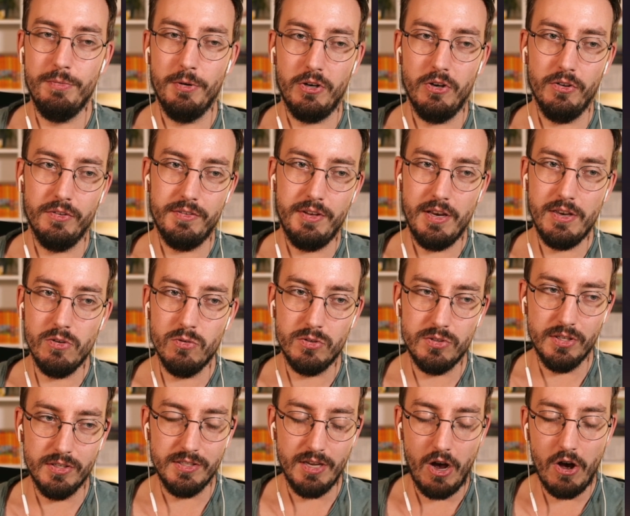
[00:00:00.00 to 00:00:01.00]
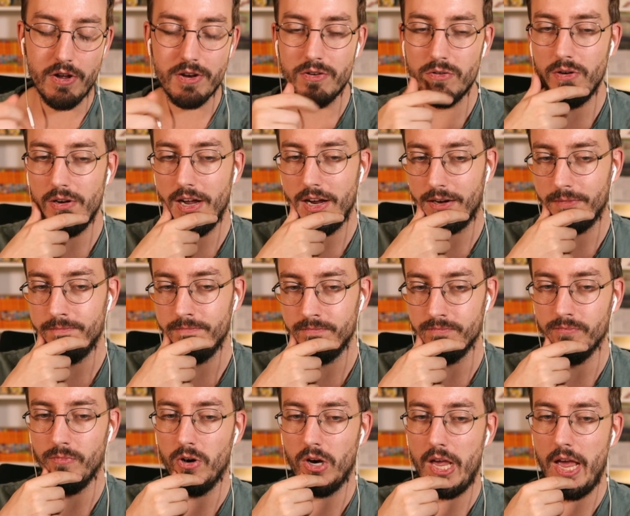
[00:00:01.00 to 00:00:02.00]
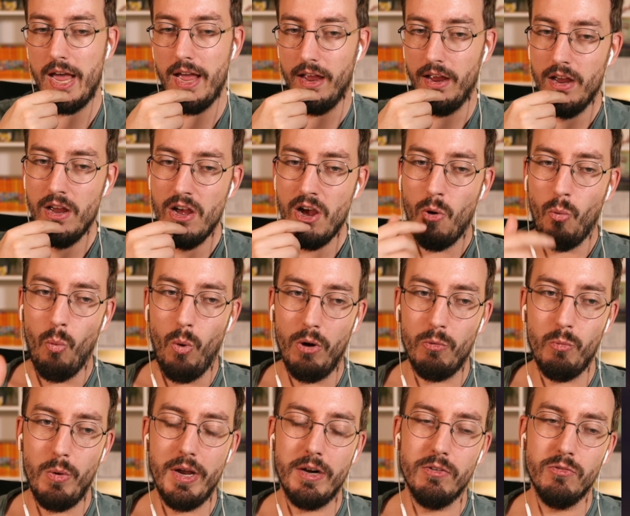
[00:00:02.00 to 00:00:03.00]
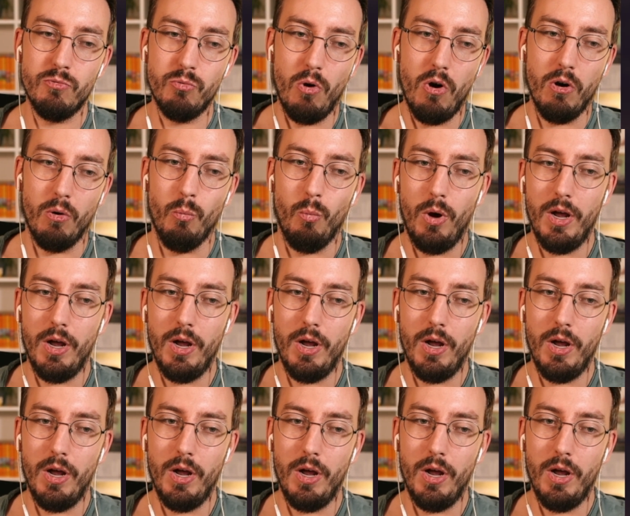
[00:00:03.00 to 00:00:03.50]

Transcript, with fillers: Because then you sit down, you're like, hmm, okay, what went wrong?